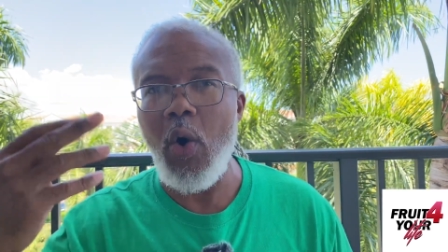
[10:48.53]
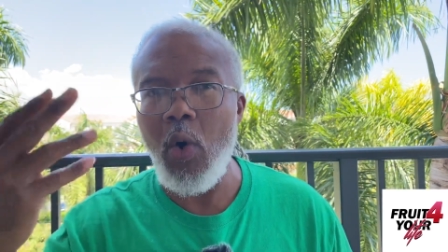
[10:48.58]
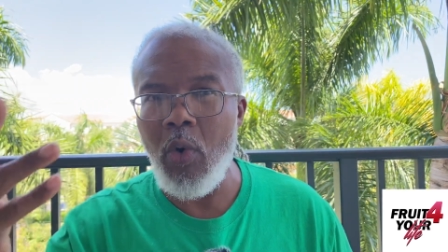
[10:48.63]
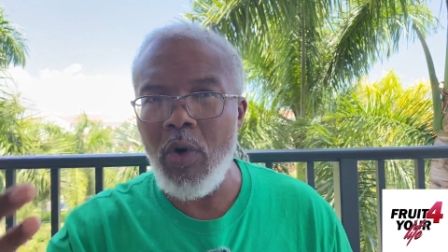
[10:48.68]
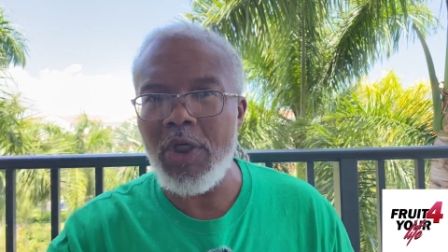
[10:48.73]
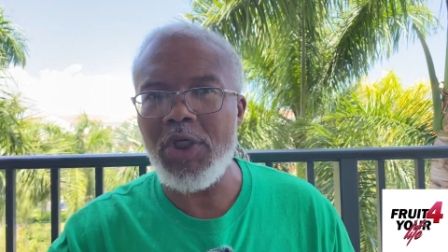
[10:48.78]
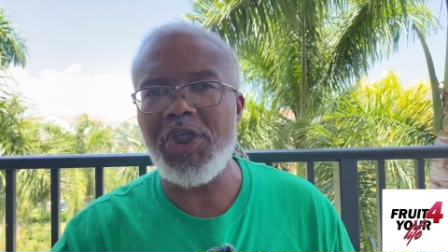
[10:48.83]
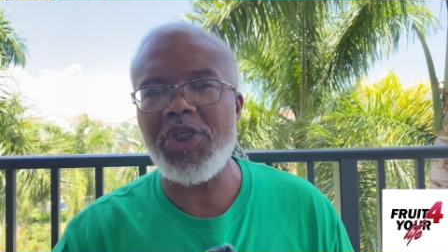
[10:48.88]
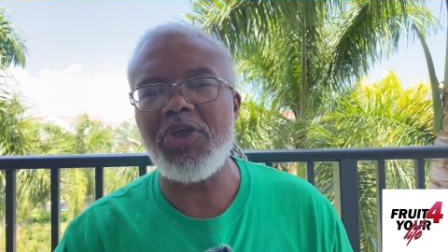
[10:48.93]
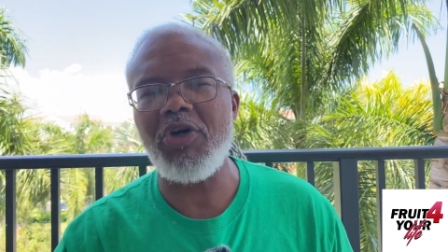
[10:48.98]

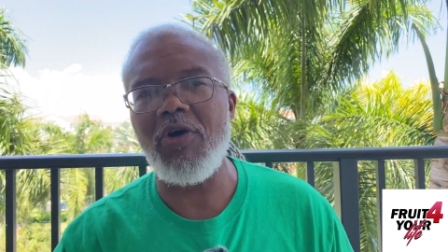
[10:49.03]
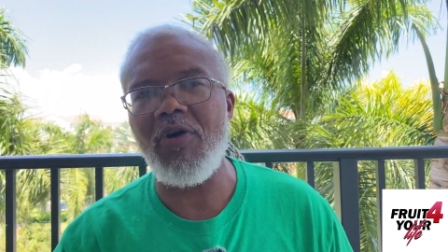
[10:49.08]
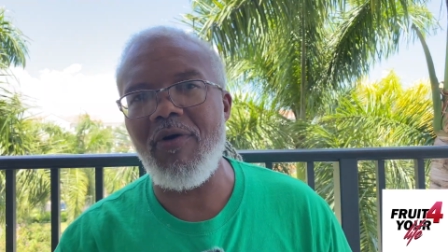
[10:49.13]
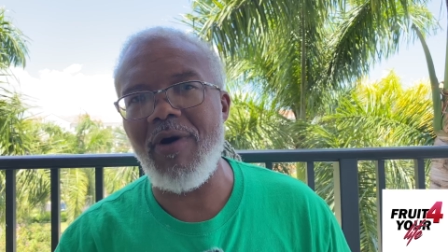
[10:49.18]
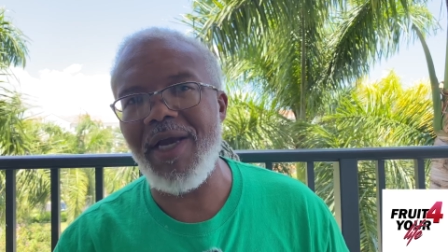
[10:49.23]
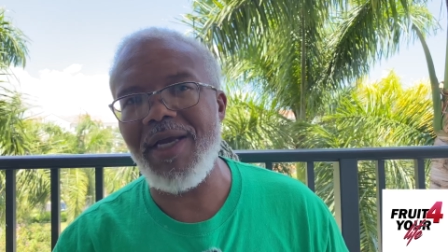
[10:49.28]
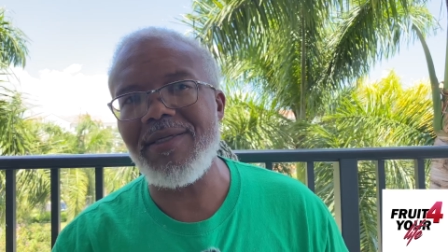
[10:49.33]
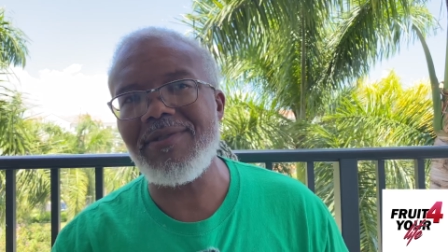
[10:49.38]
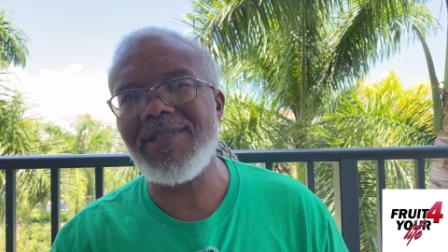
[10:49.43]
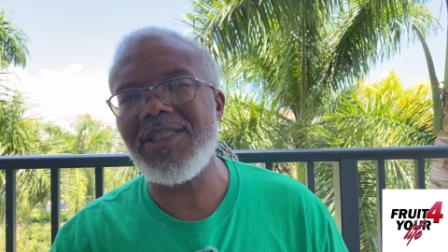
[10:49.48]
Oranges are
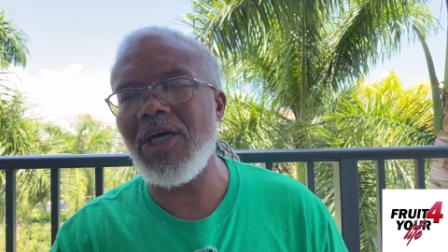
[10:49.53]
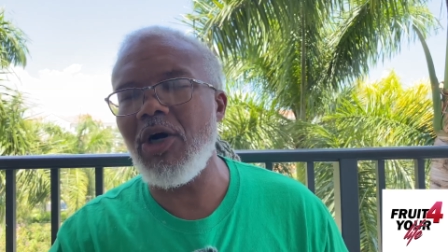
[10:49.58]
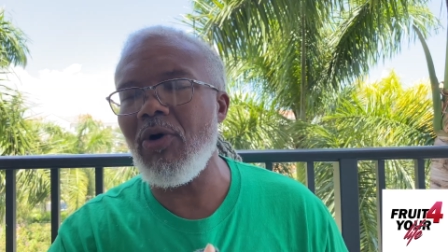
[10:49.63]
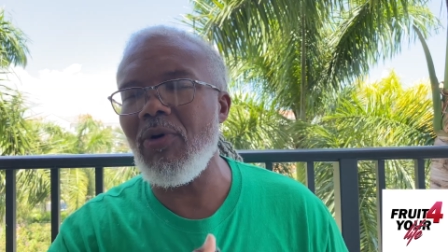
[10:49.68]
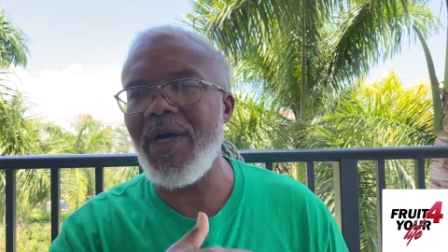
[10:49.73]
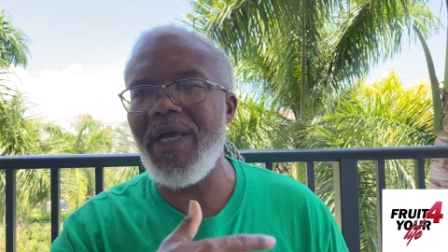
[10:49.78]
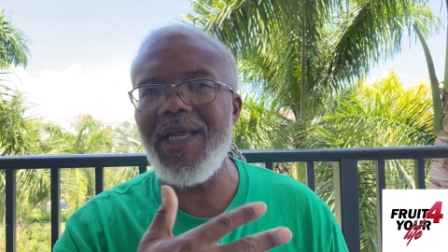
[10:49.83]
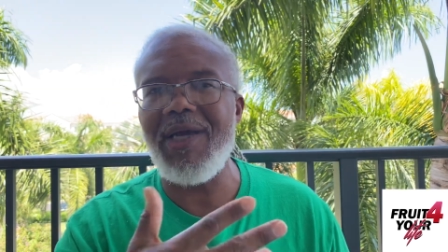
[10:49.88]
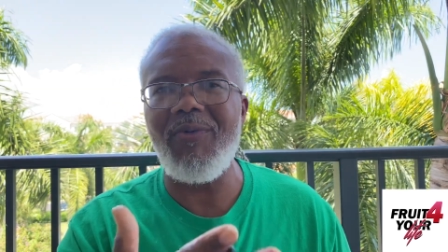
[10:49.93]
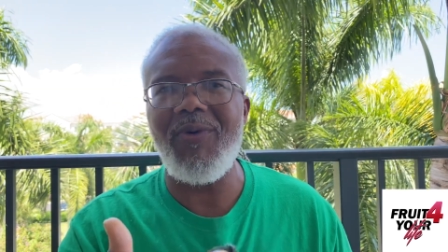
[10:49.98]
great.
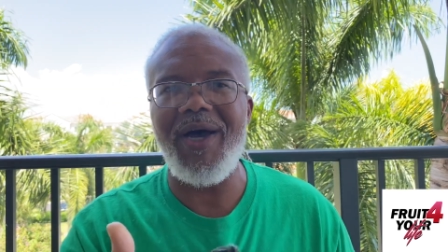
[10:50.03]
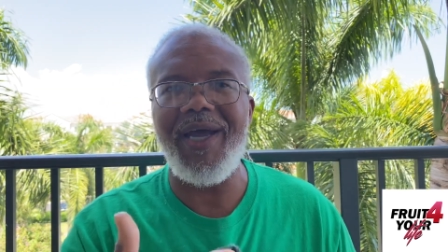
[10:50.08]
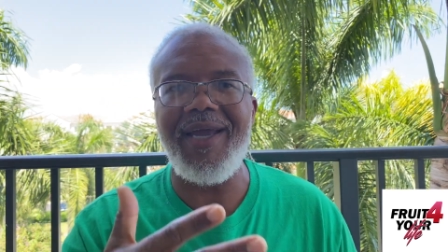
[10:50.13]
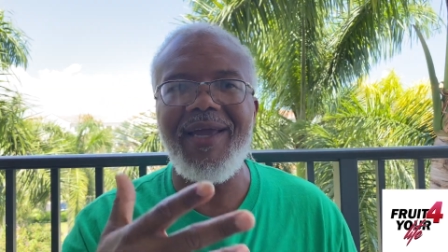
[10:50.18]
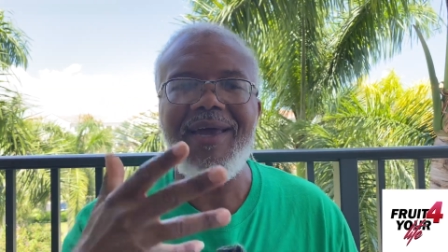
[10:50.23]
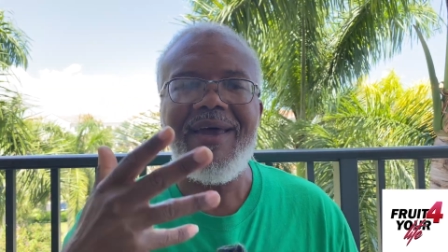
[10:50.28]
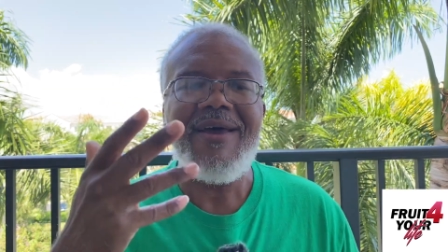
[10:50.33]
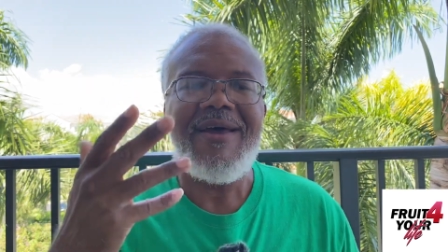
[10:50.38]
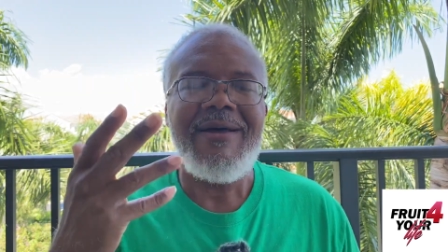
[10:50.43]
So anyway,